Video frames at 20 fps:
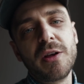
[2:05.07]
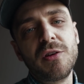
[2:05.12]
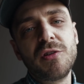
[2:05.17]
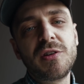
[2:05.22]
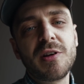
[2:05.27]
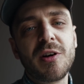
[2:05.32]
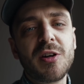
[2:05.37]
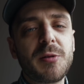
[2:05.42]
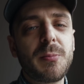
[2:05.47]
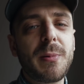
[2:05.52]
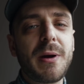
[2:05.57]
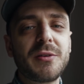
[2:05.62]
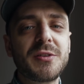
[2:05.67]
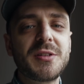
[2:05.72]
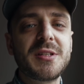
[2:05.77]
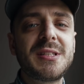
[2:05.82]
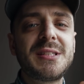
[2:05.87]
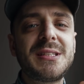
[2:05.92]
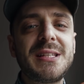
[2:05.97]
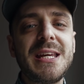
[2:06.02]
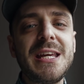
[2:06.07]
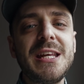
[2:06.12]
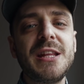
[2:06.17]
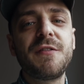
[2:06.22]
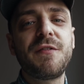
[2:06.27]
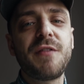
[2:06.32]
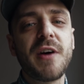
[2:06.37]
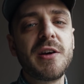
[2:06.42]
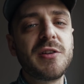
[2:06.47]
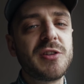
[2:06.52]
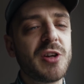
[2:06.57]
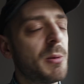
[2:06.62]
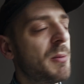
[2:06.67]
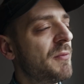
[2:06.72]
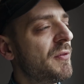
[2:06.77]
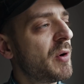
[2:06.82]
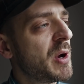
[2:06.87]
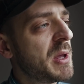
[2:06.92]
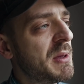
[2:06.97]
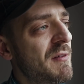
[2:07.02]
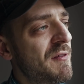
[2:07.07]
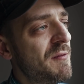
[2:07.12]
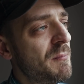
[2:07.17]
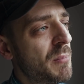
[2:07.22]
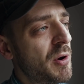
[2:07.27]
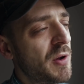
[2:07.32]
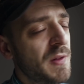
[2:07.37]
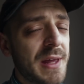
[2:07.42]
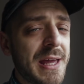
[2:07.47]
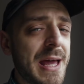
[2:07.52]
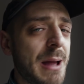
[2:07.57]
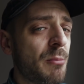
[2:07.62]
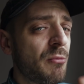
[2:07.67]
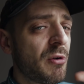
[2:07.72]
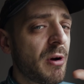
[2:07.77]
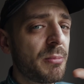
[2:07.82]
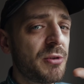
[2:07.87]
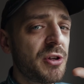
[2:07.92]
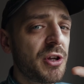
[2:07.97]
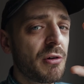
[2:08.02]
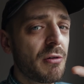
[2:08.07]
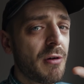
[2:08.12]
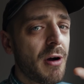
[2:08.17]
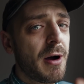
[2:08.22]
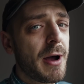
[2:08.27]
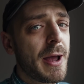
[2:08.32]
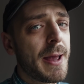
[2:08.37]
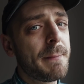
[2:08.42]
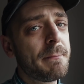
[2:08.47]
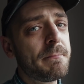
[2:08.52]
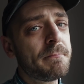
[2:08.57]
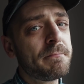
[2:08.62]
You start to be able to see the photo before you even put the camera up to your eye.